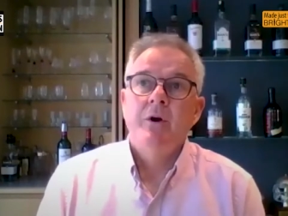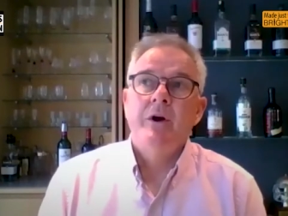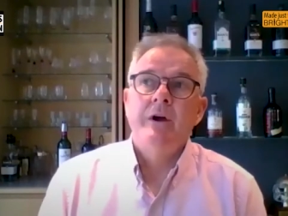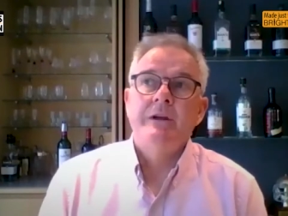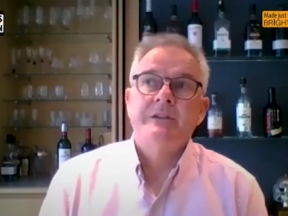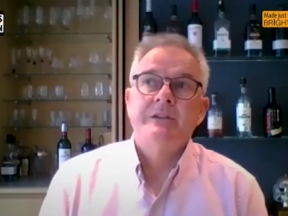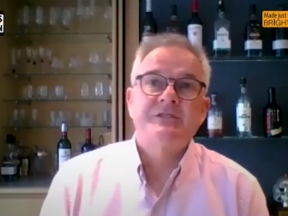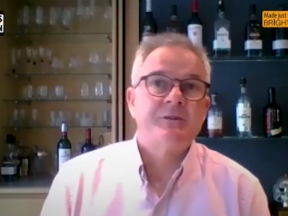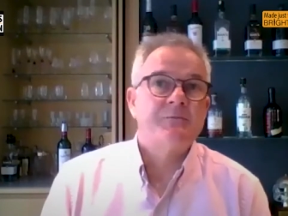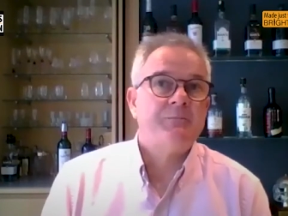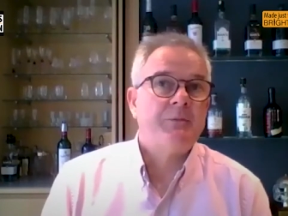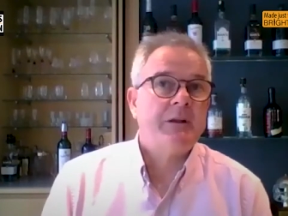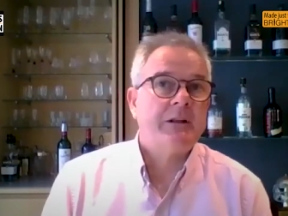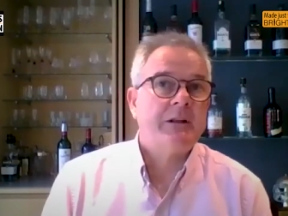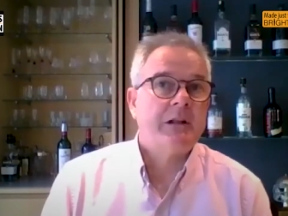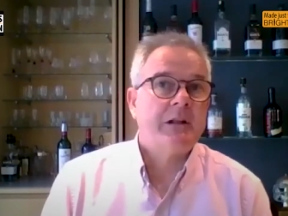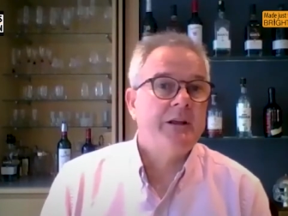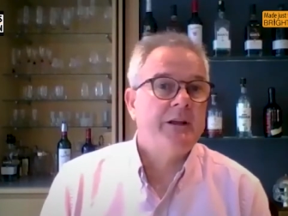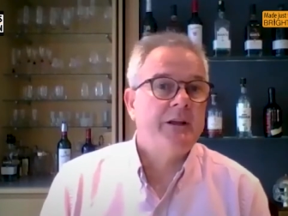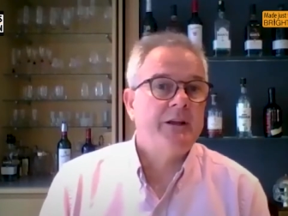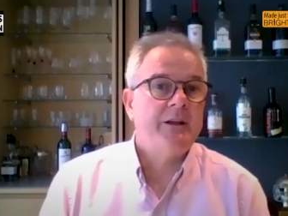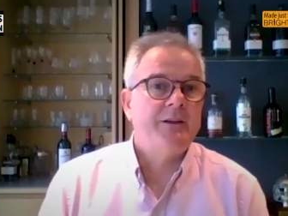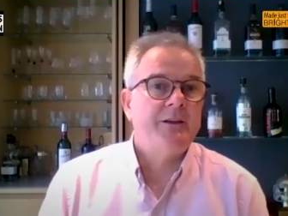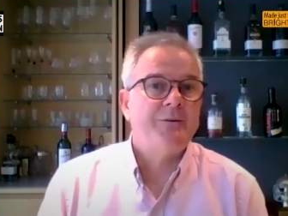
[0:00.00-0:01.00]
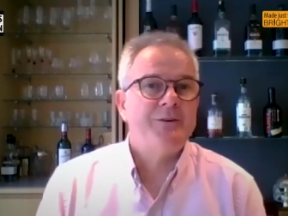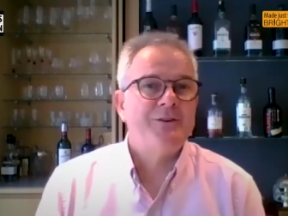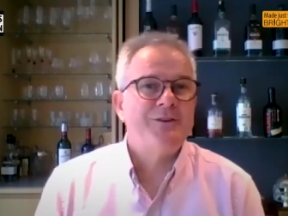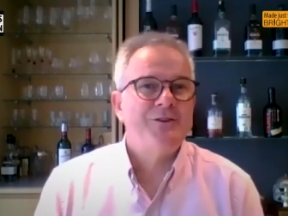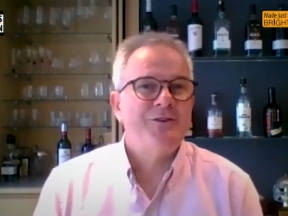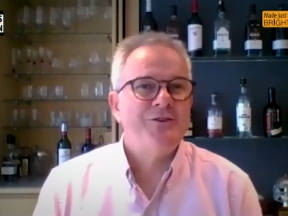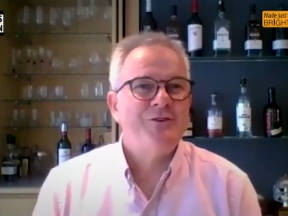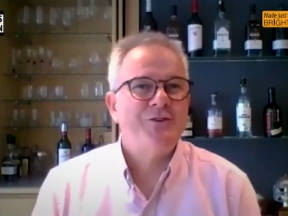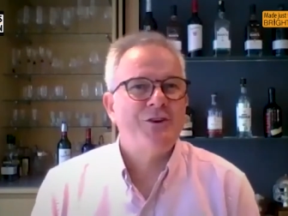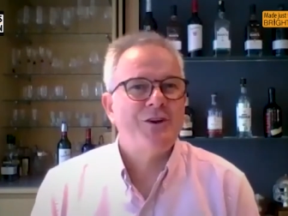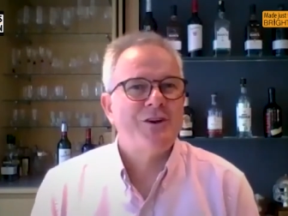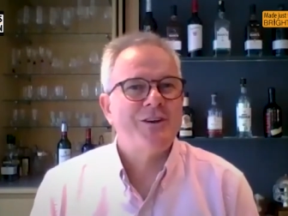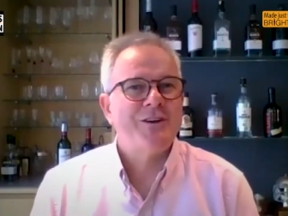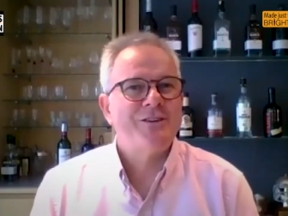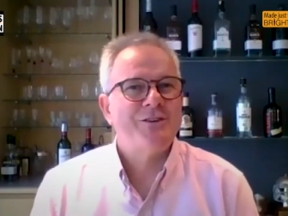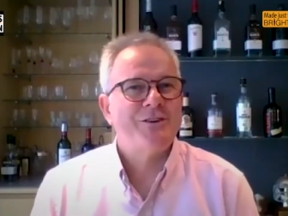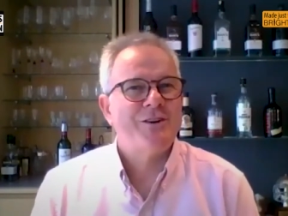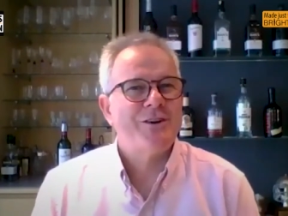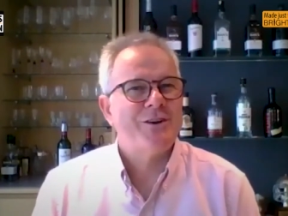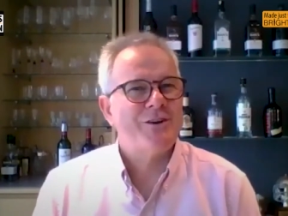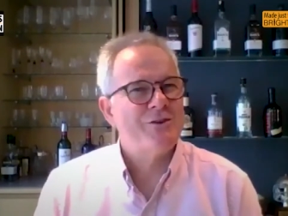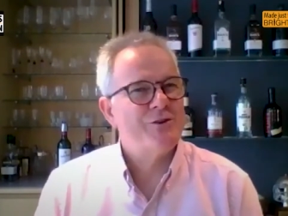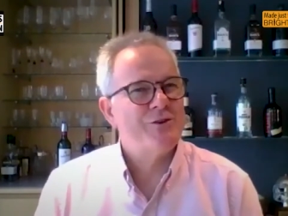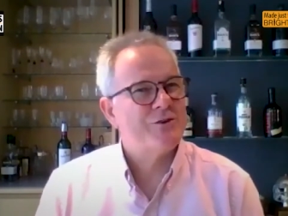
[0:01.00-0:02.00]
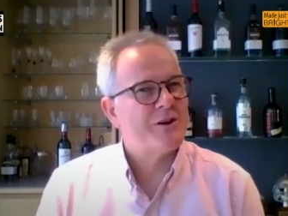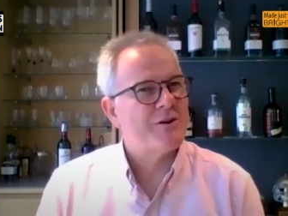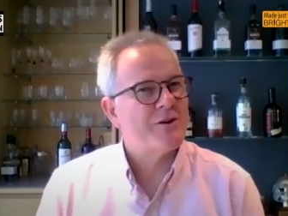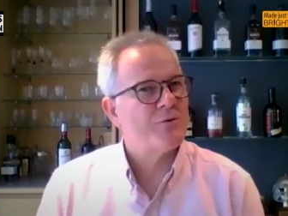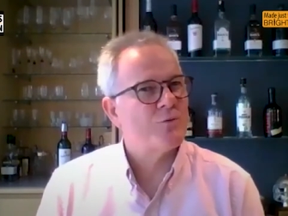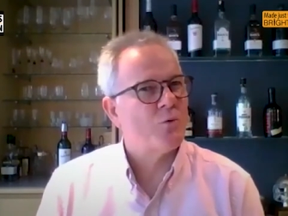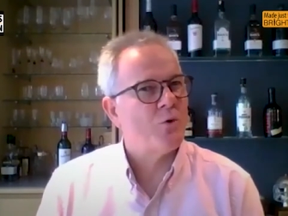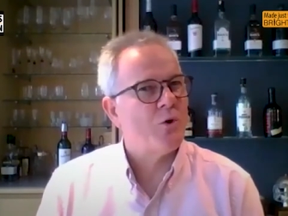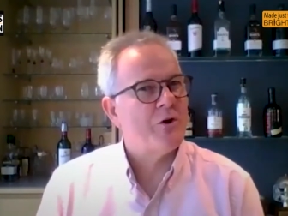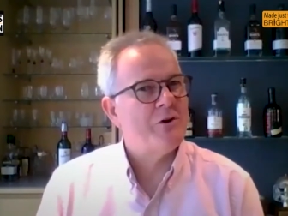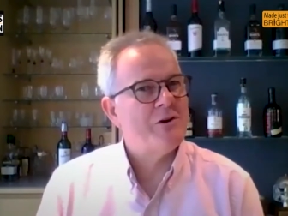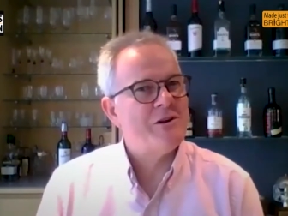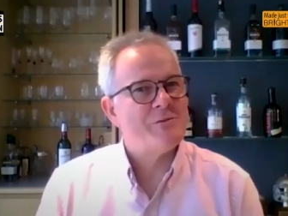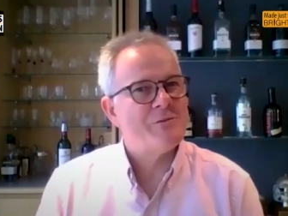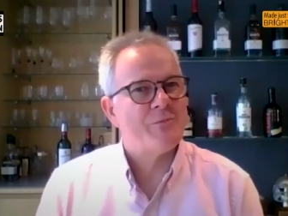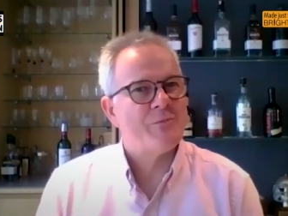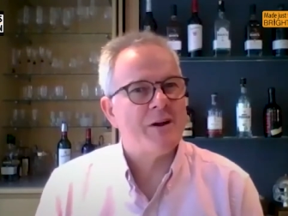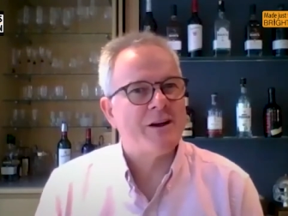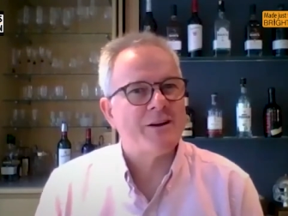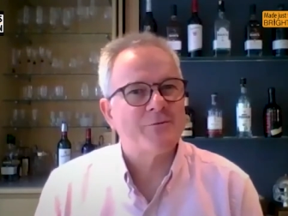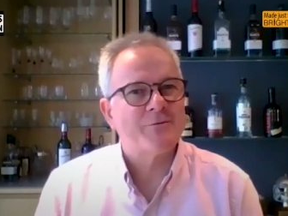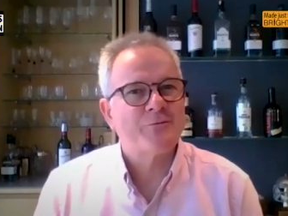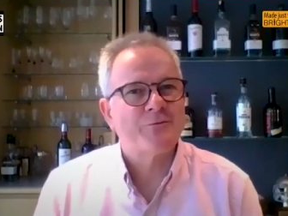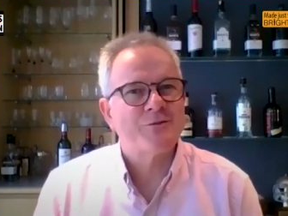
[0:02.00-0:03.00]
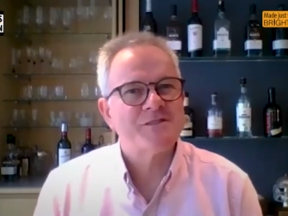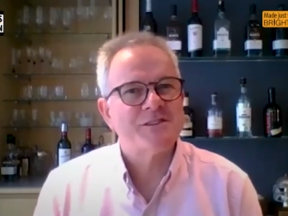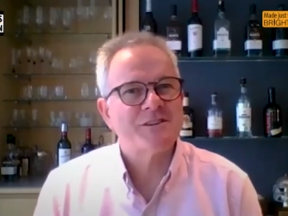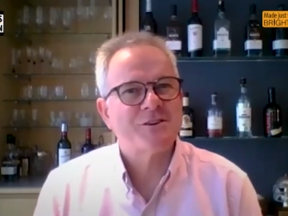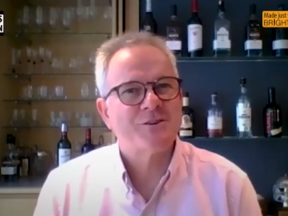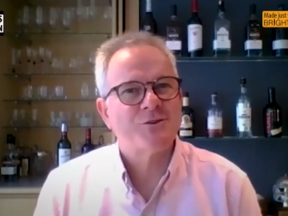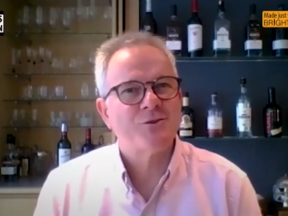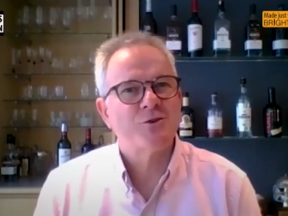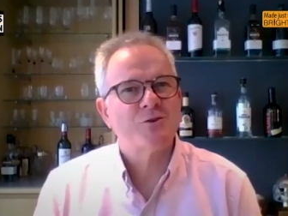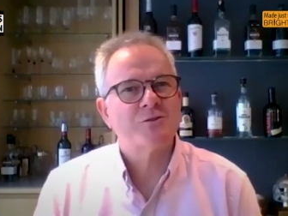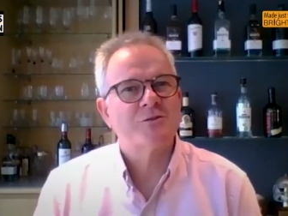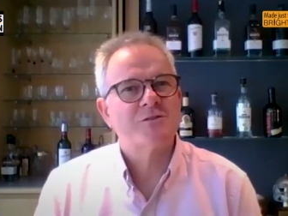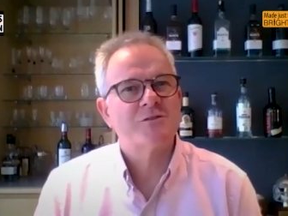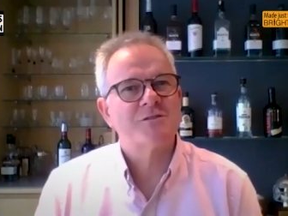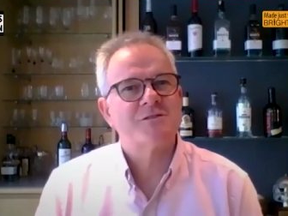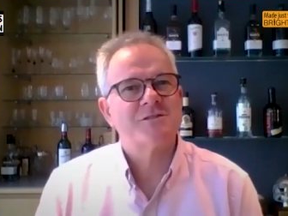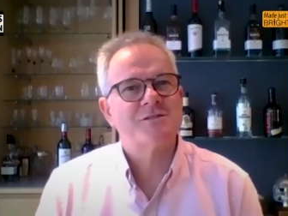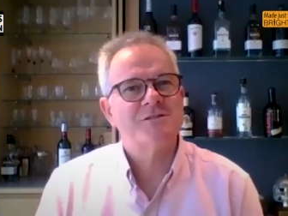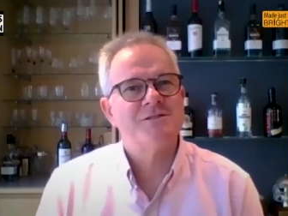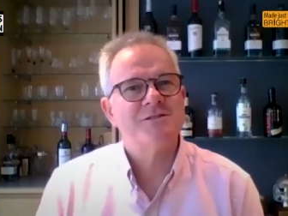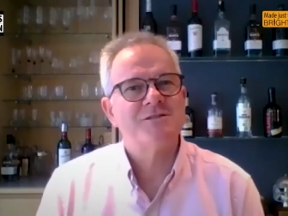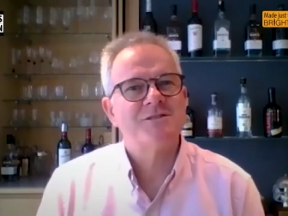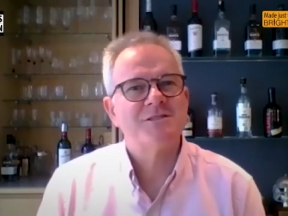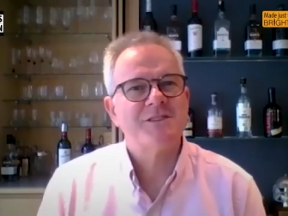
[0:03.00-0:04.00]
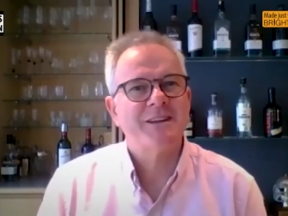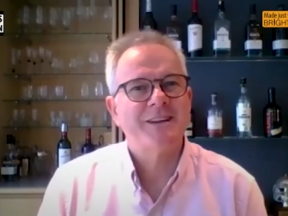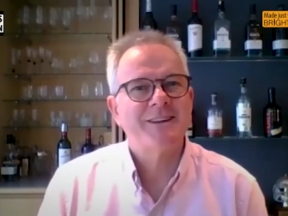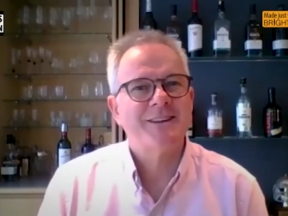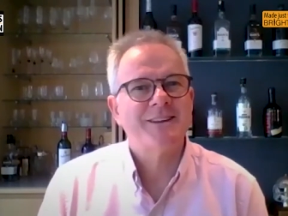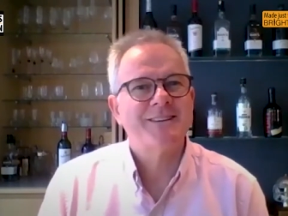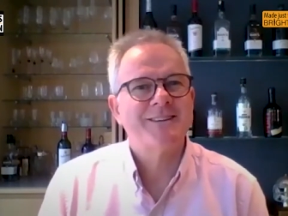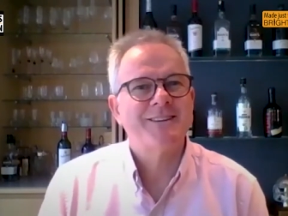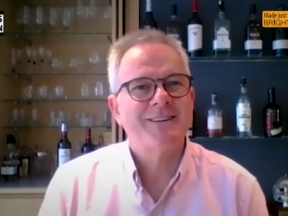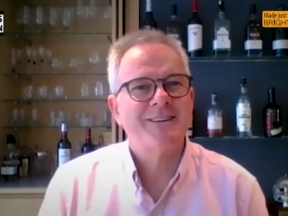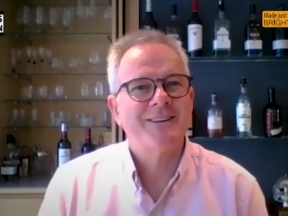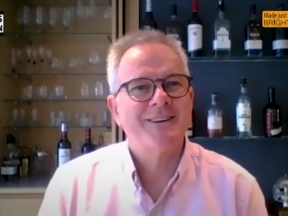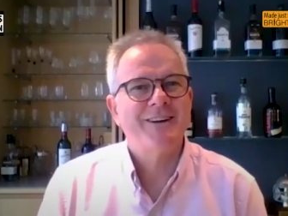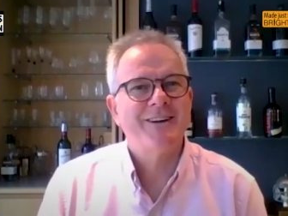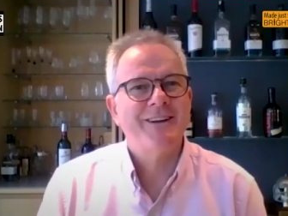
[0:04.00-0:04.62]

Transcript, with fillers: typically you don't you know you don't worry about physical distancing